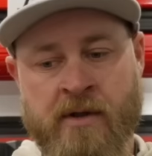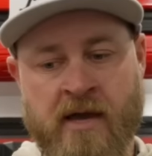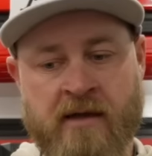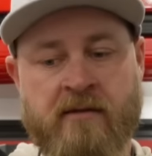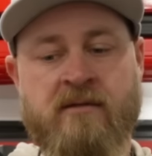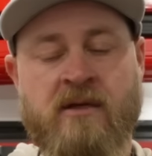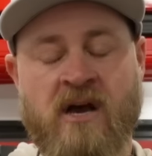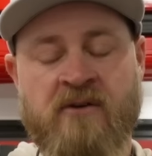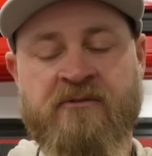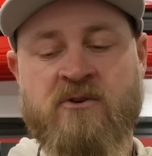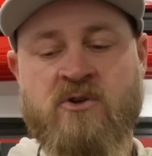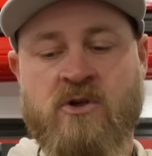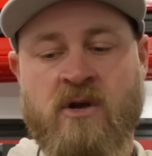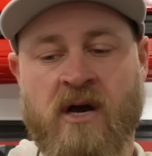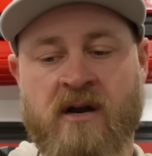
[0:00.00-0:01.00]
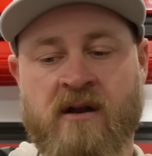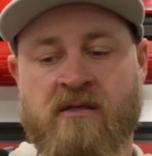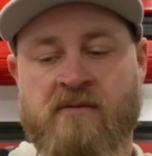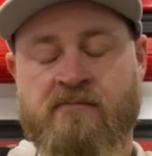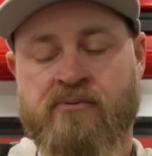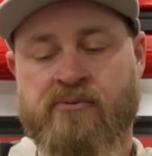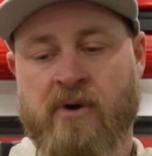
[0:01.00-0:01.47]
Yeah, the toughest shot
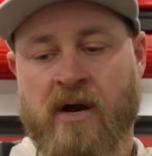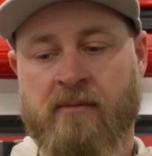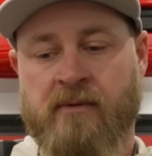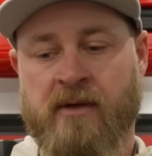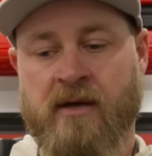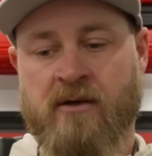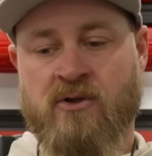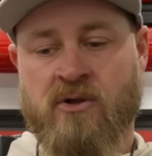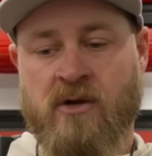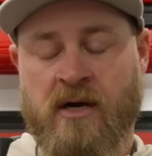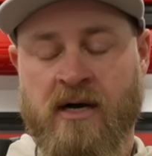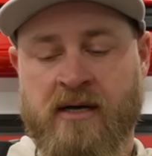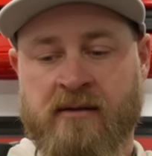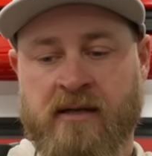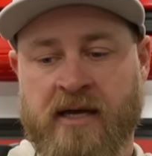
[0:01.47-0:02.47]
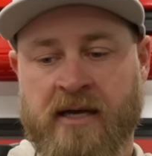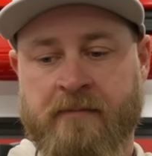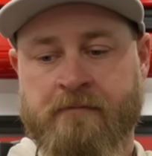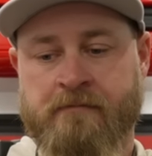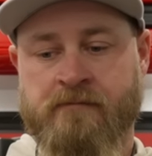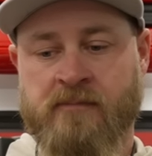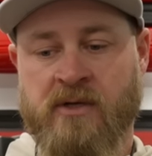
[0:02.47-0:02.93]
is probably a shot like,
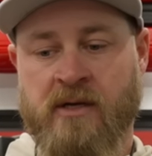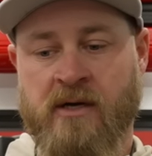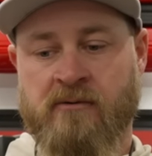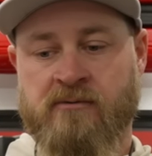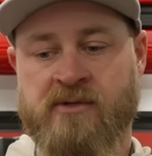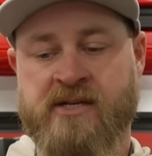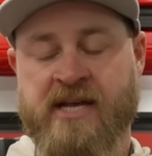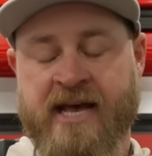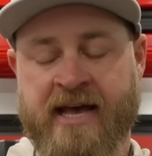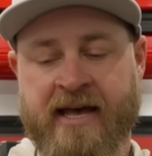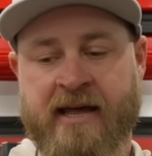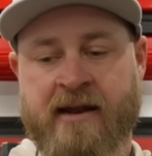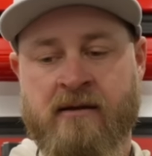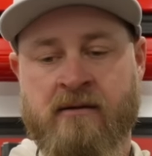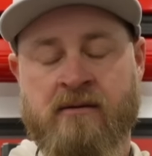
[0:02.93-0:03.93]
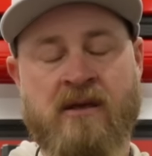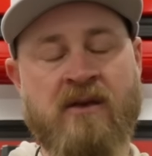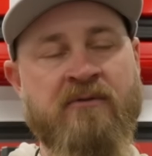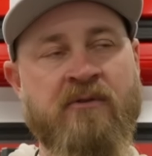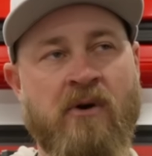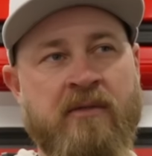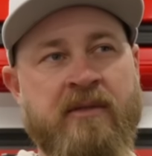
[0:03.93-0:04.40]
you know, 10
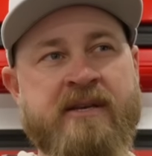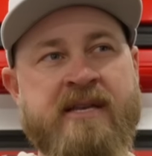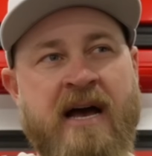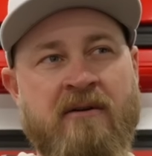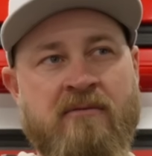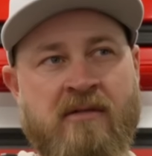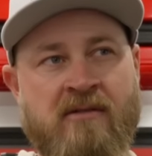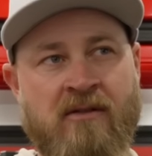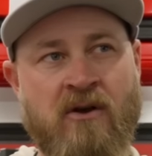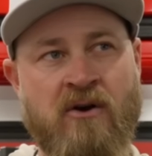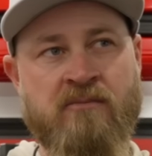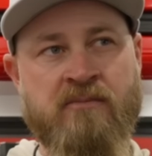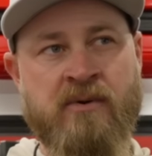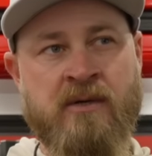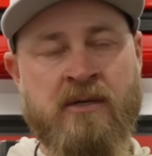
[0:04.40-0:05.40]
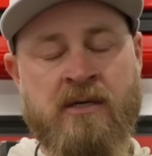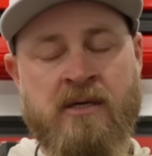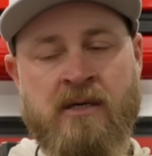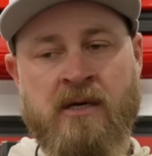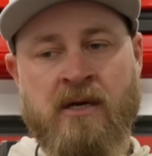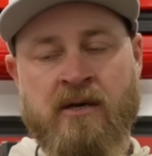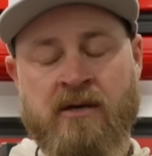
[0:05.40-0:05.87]
if you're on the downslope
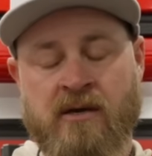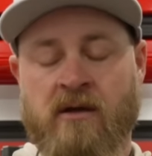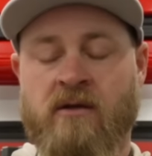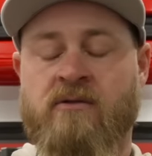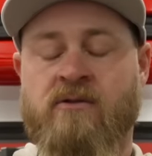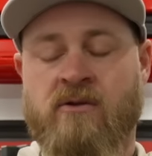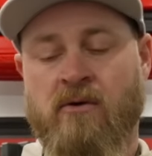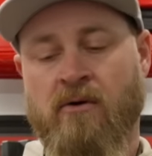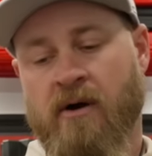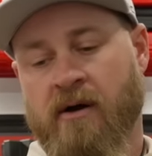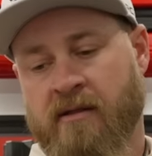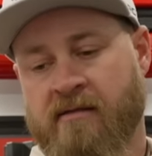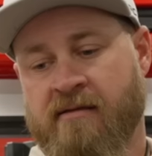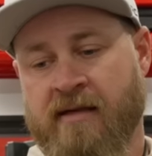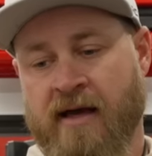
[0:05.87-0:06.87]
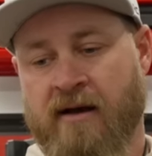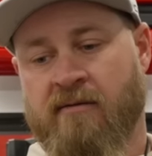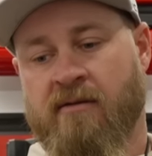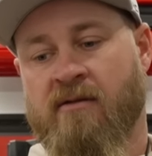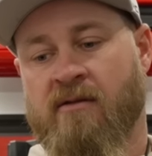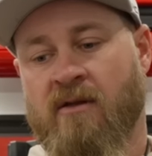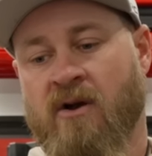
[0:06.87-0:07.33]
because you're on this
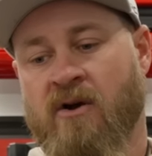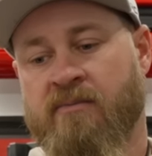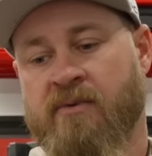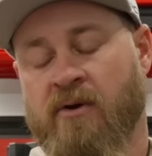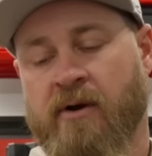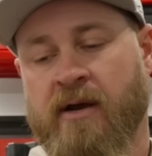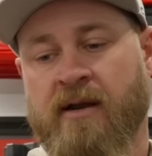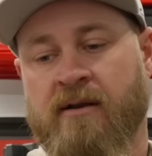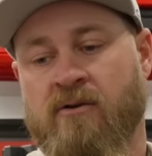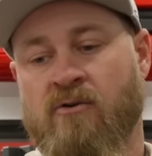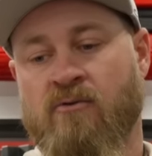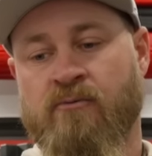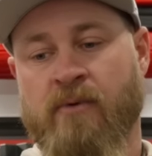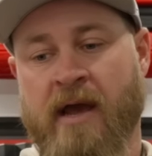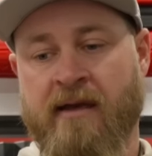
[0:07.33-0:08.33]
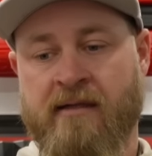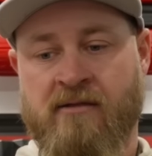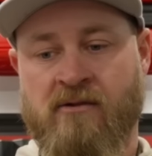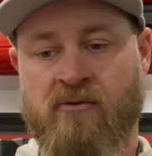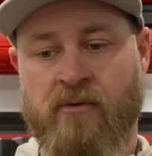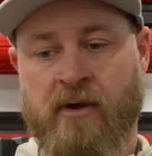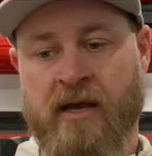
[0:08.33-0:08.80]
downslope, you're hitting to a
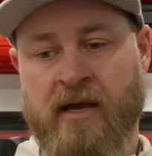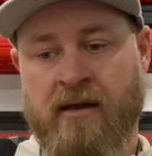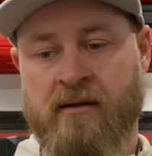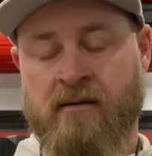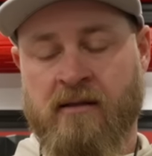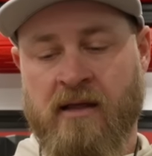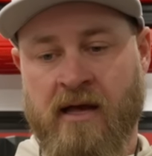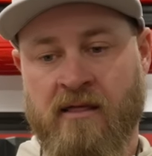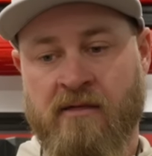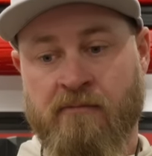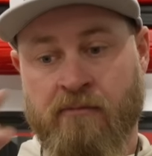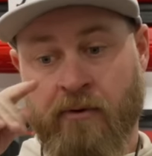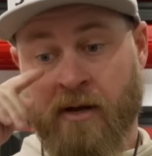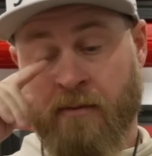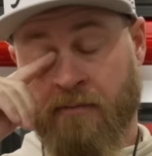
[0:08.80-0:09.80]
raised green that's pretty